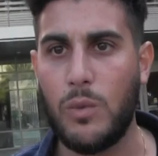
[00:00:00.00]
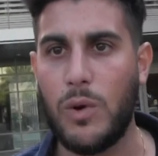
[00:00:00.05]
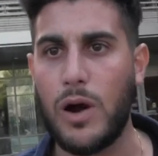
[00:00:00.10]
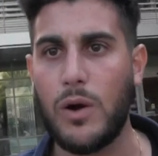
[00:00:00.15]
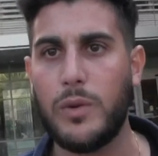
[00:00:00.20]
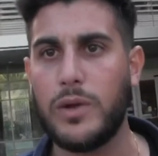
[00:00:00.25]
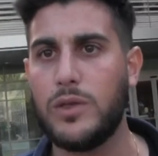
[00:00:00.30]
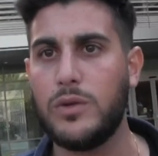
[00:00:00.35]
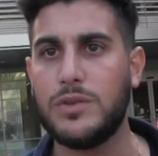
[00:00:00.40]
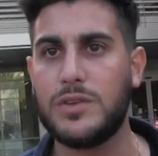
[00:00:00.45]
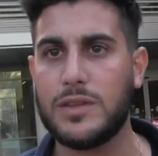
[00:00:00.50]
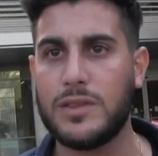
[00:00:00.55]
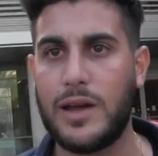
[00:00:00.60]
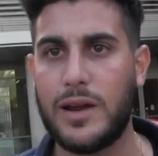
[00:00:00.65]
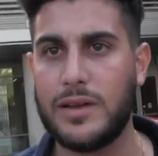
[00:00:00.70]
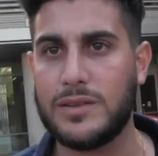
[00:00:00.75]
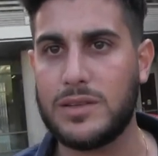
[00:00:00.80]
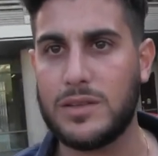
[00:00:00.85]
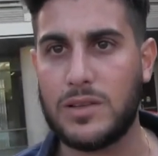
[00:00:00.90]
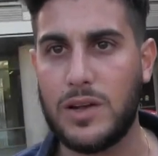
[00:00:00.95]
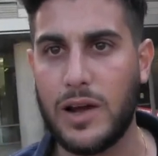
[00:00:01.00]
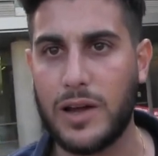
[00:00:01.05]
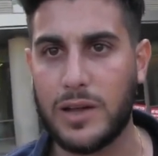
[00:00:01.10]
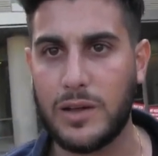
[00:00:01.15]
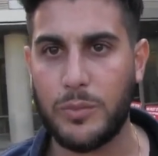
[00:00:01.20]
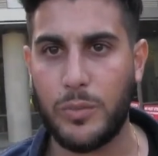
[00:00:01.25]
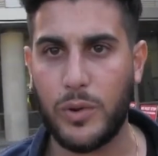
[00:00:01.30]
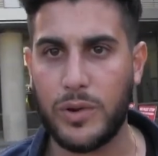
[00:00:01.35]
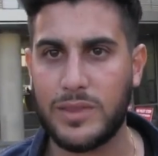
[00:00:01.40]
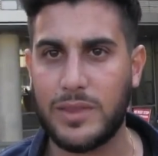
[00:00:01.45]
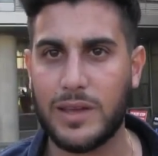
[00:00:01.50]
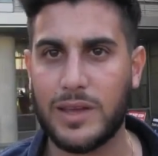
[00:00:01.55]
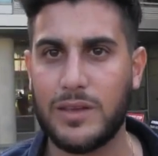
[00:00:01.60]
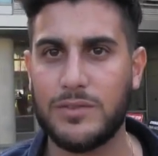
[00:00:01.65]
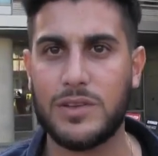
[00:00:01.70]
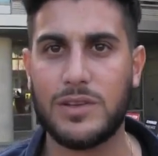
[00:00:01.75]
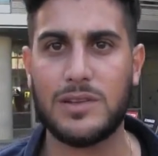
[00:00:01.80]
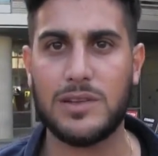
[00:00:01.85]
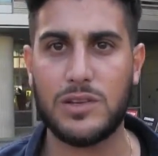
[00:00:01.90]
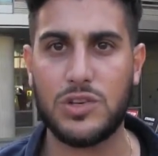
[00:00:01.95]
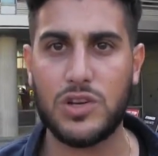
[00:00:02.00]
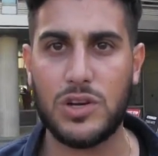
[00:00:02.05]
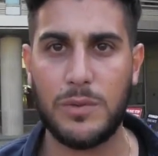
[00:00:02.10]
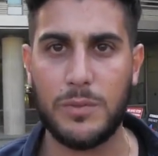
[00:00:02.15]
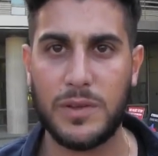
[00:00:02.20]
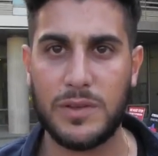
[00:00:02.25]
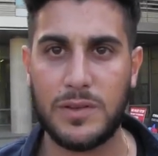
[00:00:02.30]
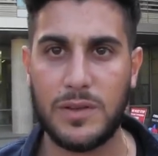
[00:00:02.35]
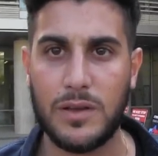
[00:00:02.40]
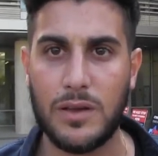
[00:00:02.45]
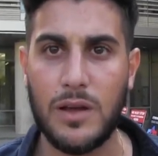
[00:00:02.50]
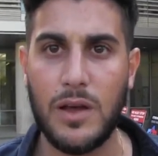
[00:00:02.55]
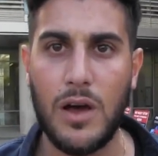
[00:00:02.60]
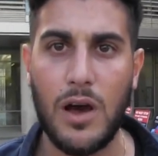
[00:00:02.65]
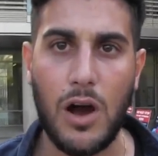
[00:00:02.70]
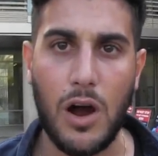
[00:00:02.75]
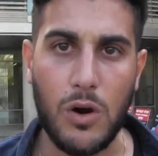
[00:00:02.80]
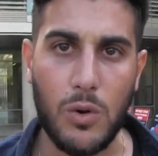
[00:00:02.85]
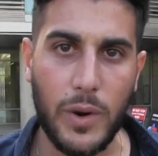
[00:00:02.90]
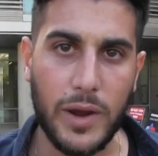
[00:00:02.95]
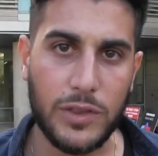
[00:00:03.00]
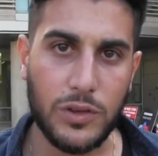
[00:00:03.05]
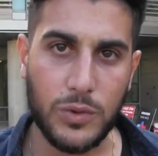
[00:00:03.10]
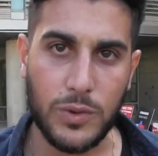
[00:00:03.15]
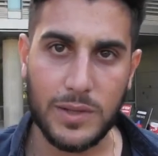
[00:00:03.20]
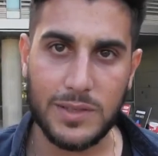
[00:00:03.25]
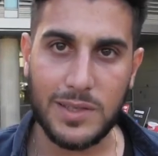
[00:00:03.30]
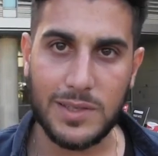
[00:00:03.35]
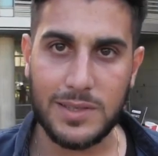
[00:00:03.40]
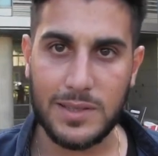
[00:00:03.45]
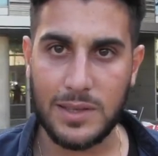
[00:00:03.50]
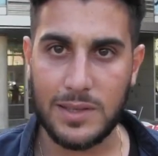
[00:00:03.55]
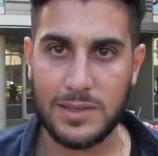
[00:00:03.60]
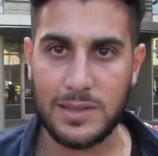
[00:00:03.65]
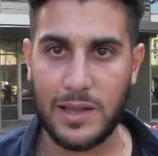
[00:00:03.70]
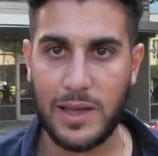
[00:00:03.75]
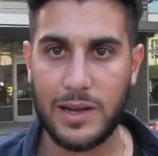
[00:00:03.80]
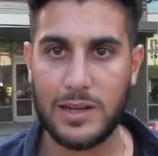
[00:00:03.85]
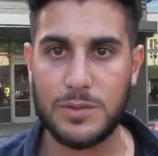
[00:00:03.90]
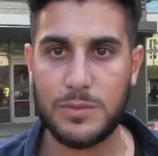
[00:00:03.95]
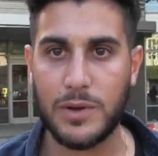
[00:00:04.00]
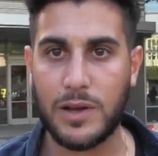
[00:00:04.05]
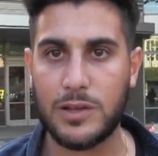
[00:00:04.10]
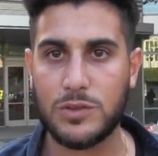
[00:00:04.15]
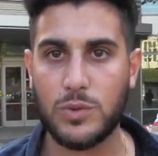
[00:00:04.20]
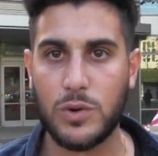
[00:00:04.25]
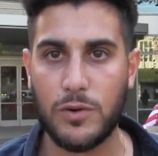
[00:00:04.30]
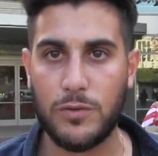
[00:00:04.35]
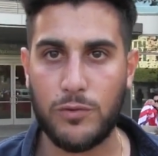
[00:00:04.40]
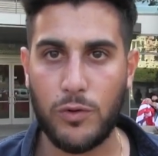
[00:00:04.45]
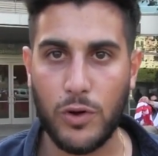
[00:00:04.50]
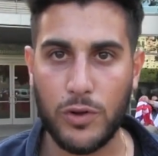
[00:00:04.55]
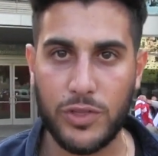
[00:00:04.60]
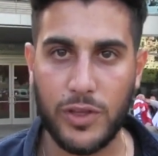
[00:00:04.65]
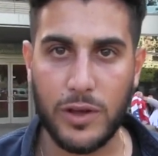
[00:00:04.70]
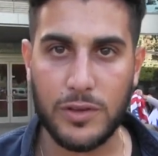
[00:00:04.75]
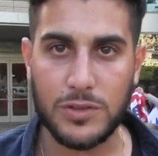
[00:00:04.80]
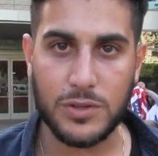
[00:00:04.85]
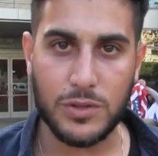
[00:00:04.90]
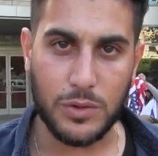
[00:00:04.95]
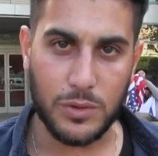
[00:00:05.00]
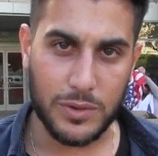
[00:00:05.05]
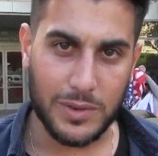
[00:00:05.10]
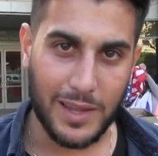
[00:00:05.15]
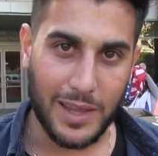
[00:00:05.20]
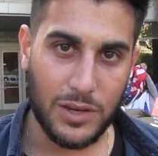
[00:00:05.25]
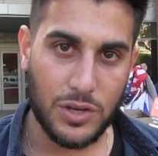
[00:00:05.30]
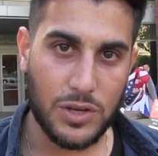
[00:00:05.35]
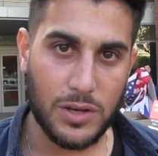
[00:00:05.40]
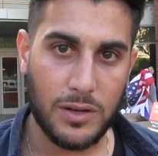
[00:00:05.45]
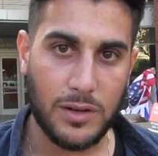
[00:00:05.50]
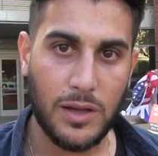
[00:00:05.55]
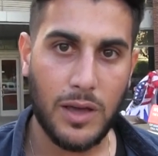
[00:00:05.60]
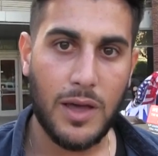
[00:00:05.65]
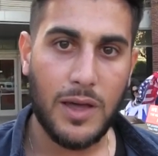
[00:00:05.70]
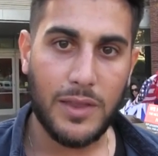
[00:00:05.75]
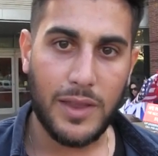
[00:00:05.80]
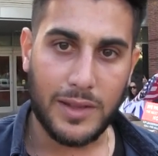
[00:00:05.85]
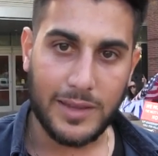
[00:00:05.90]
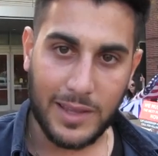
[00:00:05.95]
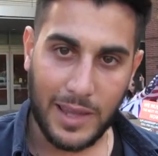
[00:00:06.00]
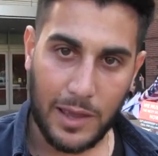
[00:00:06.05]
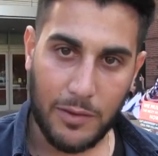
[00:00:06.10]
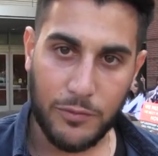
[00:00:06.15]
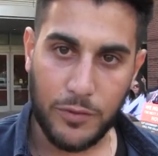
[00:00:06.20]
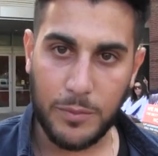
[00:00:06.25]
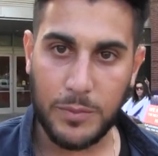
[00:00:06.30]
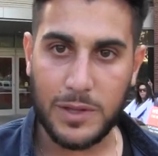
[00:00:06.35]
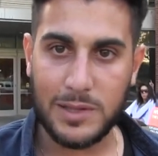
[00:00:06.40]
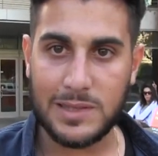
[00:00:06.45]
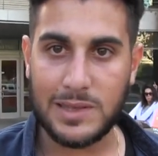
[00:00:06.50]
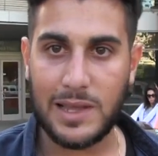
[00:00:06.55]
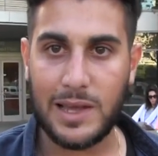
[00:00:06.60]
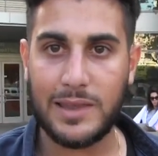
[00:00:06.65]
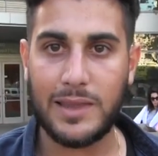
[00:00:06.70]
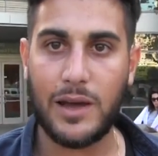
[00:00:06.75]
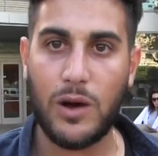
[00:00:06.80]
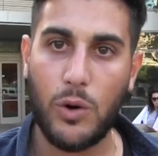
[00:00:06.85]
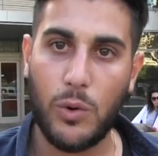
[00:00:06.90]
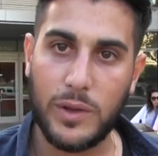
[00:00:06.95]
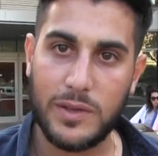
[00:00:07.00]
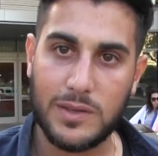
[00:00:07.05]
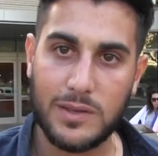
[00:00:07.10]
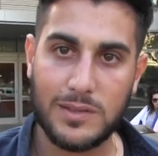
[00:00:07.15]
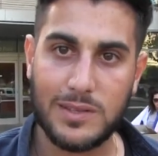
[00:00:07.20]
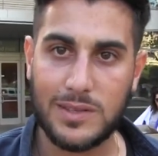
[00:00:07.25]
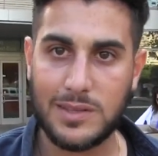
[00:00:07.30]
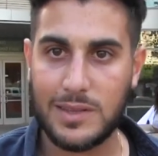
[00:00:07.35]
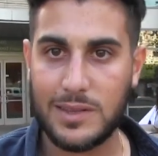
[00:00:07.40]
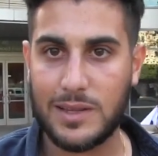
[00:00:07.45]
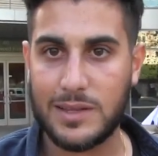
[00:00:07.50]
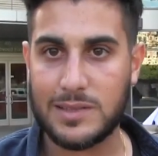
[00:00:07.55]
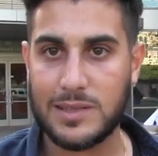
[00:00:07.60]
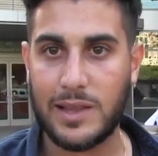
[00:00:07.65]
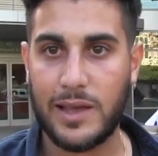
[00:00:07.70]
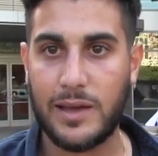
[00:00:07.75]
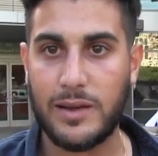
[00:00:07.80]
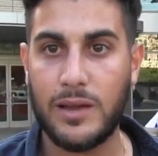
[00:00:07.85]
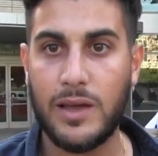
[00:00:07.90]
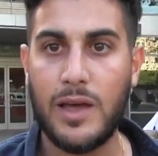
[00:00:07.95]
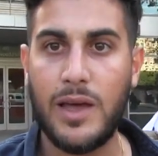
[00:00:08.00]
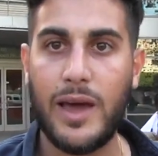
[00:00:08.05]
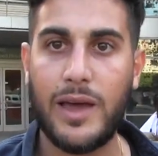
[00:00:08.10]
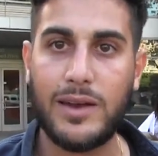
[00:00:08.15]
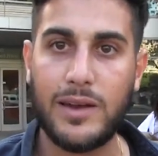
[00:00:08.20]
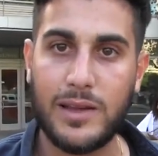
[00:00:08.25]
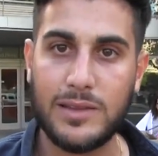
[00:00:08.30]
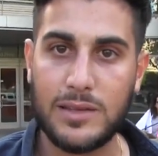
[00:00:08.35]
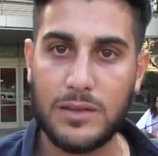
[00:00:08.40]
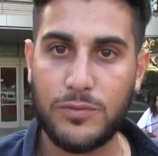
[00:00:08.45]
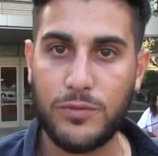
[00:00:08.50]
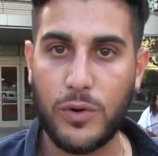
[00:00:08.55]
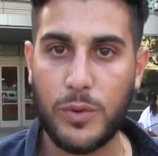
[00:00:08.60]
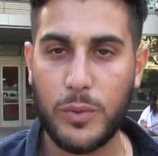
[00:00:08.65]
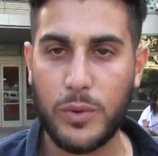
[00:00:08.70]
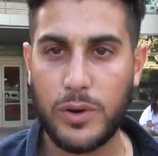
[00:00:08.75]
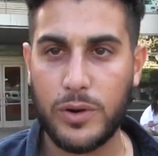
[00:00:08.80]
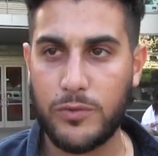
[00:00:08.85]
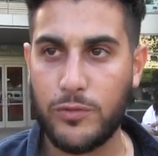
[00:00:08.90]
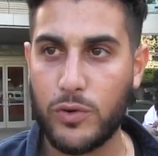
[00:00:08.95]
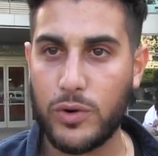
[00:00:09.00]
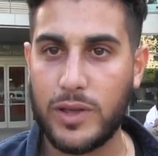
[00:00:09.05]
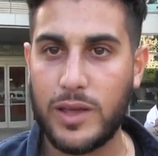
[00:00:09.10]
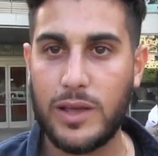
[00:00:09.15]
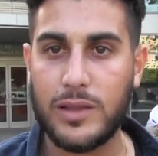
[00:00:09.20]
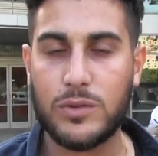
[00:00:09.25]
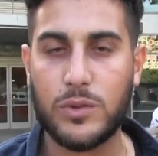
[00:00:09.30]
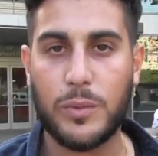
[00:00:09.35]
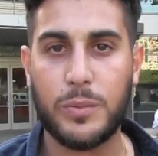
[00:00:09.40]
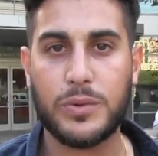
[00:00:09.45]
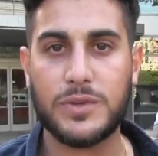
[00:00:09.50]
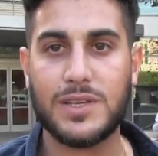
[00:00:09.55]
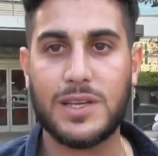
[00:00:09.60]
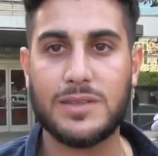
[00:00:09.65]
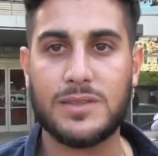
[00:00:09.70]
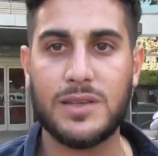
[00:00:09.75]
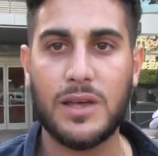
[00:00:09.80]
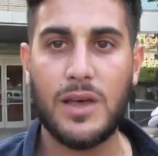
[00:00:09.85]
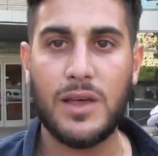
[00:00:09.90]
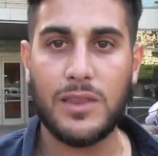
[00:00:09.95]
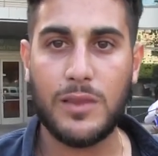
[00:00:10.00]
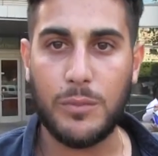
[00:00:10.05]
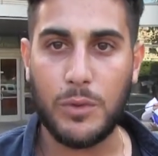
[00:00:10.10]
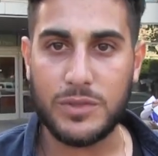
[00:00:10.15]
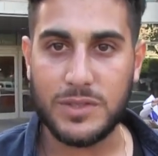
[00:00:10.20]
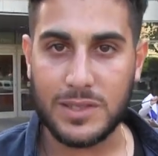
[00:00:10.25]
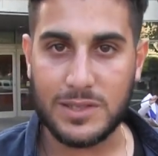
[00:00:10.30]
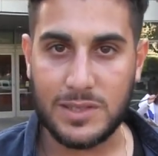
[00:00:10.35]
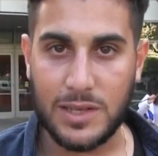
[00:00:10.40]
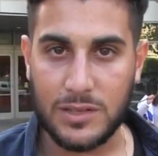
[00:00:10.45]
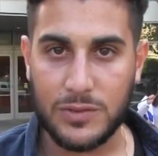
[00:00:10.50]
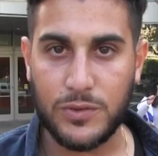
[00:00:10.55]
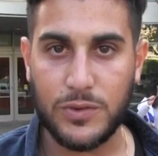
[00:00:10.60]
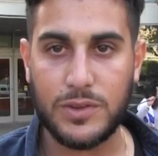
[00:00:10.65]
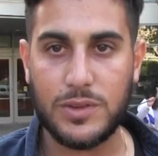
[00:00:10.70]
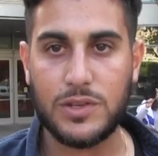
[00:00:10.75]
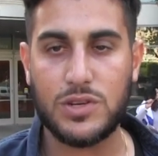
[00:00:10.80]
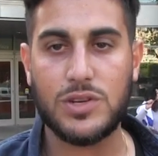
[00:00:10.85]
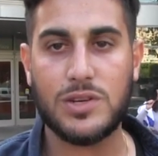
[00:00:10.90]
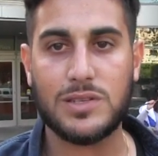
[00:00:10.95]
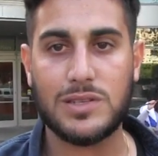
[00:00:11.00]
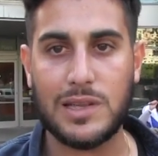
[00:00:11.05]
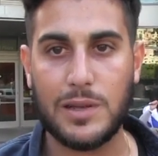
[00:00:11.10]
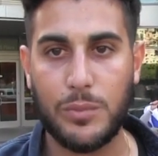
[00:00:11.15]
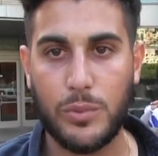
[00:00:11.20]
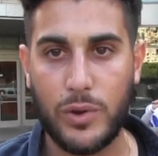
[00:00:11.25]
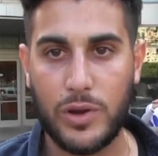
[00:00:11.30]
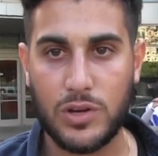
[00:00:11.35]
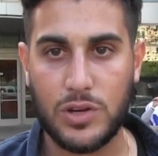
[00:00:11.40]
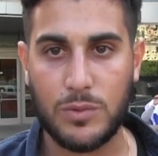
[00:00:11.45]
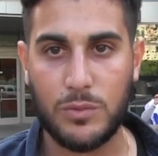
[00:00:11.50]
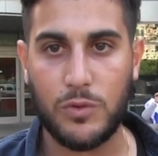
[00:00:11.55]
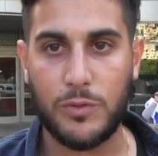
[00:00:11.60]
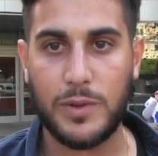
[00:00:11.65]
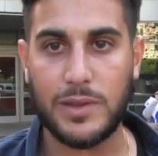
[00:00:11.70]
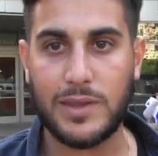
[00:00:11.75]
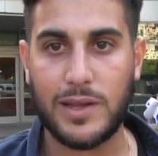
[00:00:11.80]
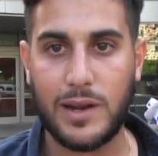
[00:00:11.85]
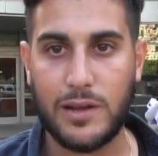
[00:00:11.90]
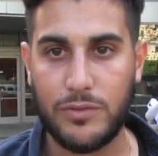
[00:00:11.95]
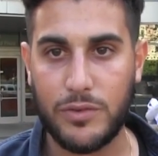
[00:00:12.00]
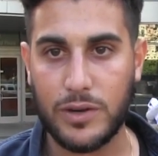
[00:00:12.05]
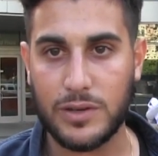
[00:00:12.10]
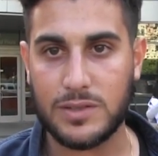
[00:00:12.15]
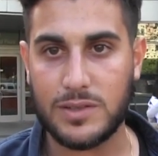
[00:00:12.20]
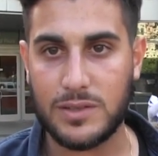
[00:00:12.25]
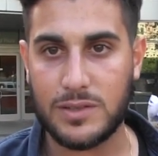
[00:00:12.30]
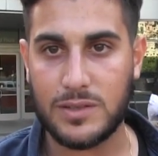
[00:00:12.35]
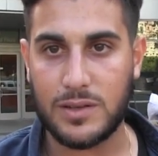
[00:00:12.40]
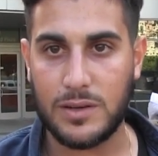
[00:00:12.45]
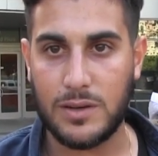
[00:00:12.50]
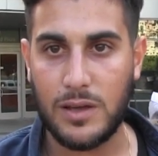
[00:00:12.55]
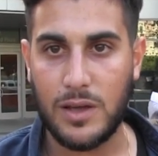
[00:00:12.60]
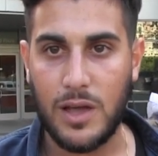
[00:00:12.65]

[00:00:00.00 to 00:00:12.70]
why are we using that as a talking point that gives us legitimacy? Our right to exist in this land is because we're a 4,000-year-old nation that came from this land, that always exists in this land, and 1948 represents the most successful indigenous liberation movement that ever existed.